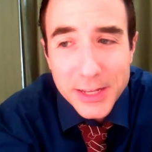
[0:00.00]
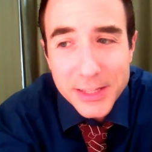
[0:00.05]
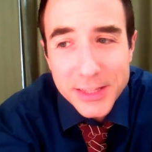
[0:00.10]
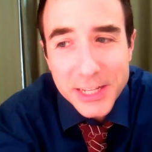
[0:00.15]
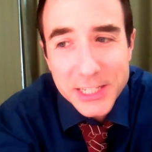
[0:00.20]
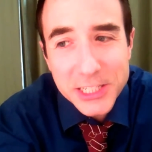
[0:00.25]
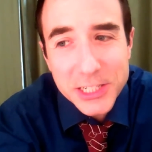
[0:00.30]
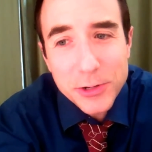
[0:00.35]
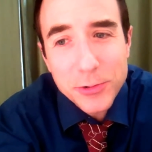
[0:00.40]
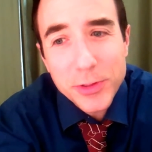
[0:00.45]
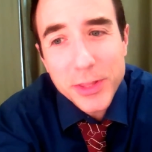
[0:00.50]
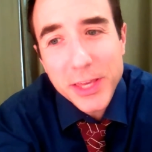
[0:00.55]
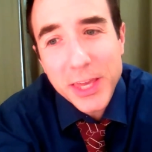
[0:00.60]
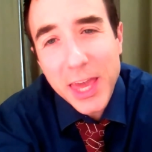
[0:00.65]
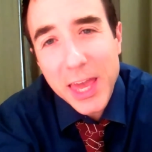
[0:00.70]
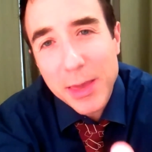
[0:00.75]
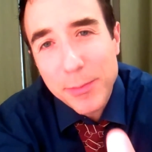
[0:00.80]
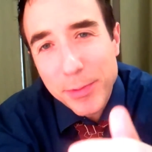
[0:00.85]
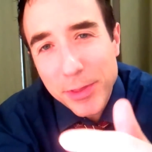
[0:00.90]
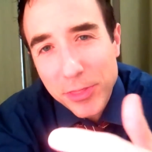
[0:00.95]
They generally
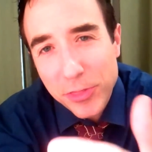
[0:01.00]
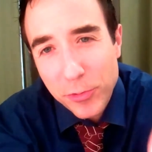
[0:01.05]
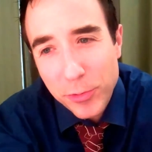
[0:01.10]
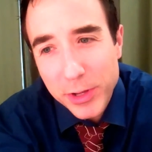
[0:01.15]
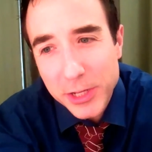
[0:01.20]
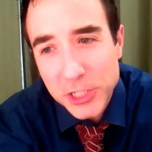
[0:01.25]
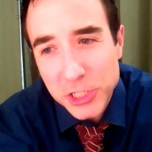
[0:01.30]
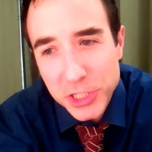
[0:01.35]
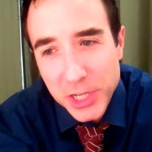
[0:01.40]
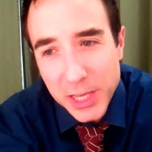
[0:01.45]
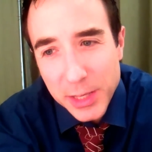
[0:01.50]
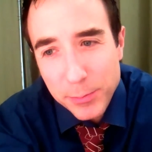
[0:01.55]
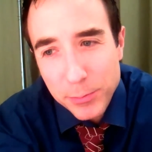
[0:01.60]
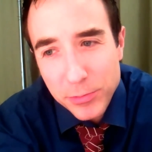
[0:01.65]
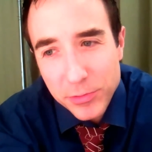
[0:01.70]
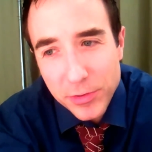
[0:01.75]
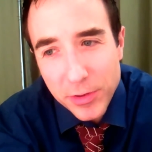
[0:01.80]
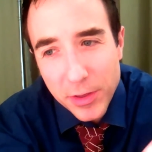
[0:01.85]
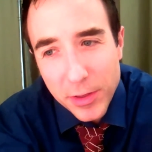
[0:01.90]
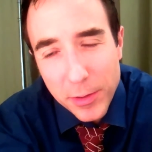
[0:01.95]
came in three
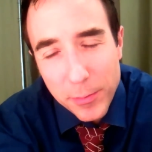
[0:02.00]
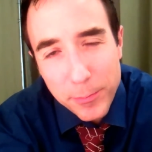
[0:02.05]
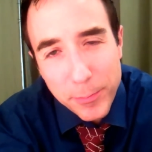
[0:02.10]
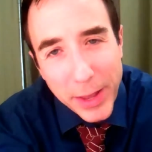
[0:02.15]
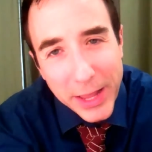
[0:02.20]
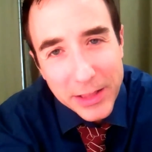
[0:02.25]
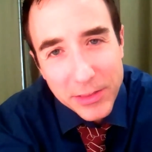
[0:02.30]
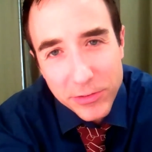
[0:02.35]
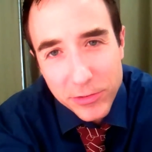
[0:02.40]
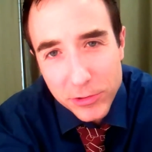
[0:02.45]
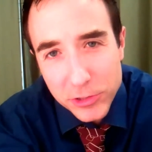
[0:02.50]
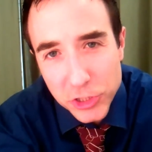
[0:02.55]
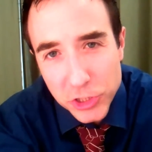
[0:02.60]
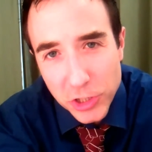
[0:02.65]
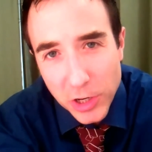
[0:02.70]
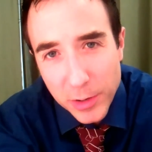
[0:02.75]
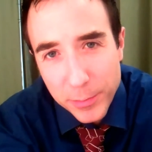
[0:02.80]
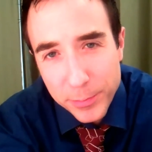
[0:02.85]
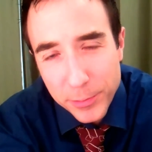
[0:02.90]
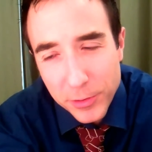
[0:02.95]
shapes pencil
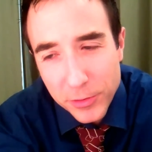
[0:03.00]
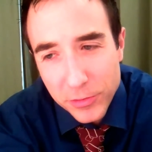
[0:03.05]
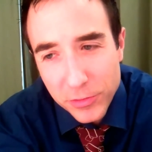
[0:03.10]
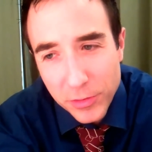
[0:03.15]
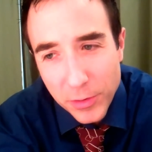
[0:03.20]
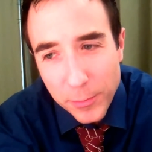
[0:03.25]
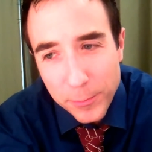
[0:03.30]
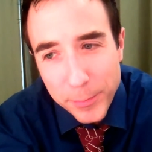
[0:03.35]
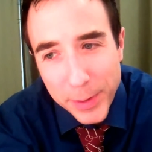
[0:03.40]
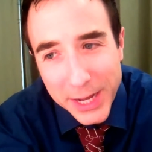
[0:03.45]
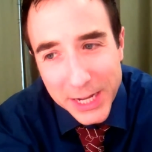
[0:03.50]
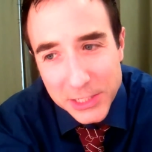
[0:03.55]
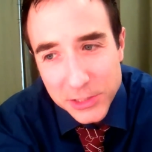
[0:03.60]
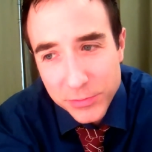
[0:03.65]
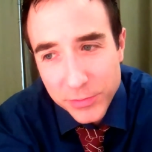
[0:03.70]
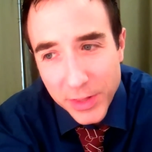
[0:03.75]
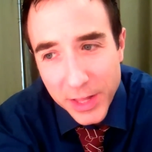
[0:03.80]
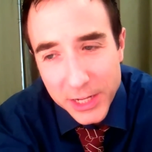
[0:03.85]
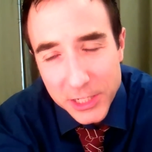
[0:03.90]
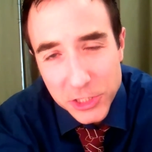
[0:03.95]
sharpeners, badge
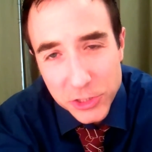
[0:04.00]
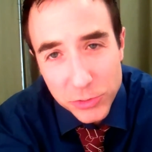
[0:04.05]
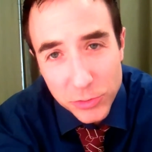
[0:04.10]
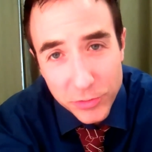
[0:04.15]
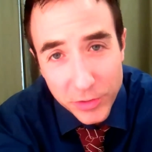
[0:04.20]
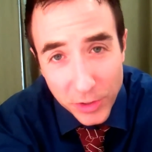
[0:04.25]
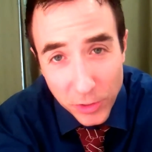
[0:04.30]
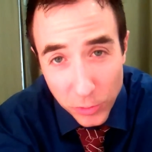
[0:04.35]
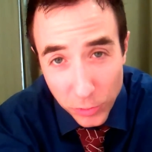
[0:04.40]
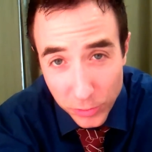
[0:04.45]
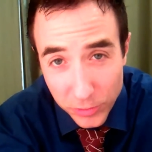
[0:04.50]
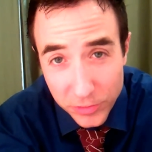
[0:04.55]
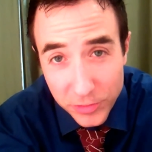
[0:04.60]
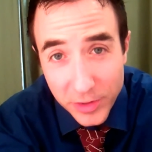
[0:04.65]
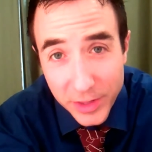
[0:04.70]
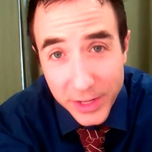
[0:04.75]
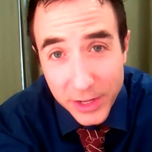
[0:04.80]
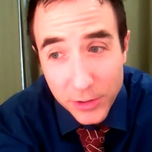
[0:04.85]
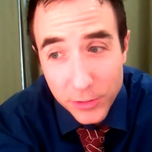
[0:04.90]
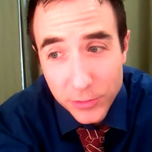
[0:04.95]
flashers, and
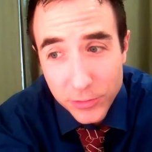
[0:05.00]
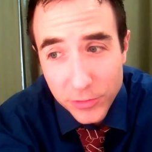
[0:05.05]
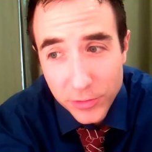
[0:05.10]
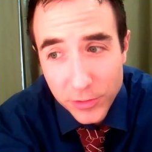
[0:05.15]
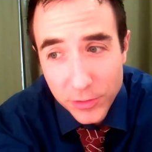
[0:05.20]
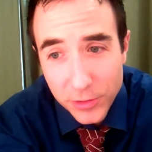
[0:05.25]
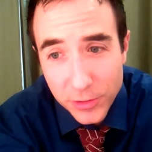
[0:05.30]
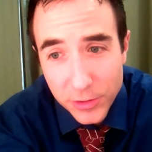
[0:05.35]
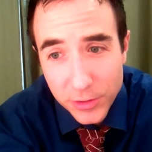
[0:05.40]
gunslingers.